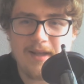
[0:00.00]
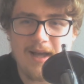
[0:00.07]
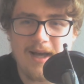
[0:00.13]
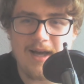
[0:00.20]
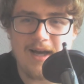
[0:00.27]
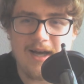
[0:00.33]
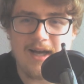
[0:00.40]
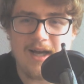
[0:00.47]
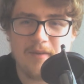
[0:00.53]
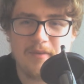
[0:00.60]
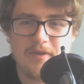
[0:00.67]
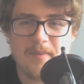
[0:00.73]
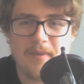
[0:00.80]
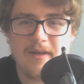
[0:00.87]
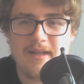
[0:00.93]
At
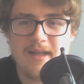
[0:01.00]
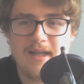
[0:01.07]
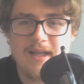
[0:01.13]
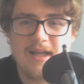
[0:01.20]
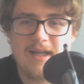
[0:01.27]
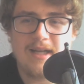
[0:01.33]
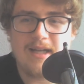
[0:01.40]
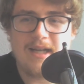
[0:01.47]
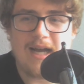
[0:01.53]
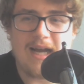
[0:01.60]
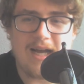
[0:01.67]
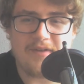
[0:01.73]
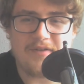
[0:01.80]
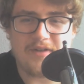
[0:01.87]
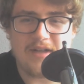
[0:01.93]
which point,
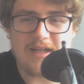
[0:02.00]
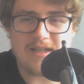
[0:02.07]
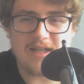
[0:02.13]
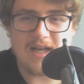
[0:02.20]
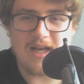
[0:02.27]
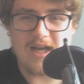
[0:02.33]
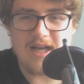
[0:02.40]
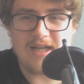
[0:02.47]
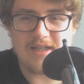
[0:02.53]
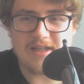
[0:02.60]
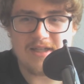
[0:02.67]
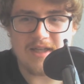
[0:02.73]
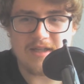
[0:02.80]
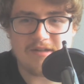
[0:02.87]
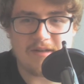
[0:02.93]
after that, AJ
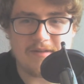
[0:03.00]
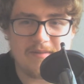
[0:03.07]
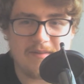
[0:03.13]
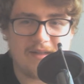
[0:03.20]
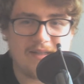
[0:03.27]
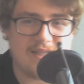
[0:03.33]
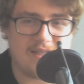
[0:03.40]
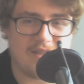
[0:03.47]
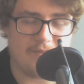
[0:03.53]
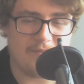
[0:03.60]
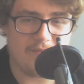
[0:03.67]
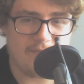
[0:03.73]
Styles grabs the mic and says,